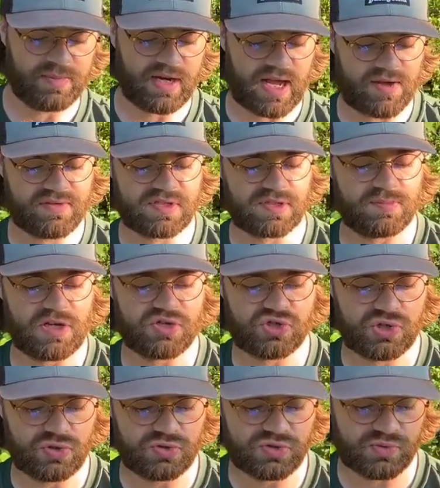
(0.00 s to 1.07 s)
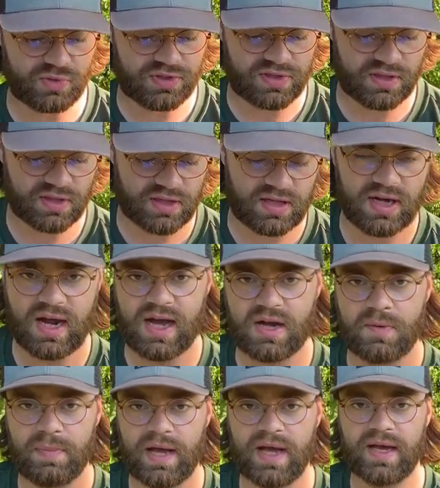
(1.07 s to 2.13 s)
been having some issues with the
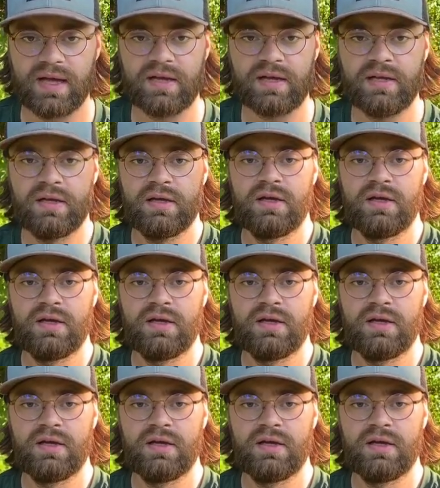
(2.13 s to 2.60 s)
Canuck bag.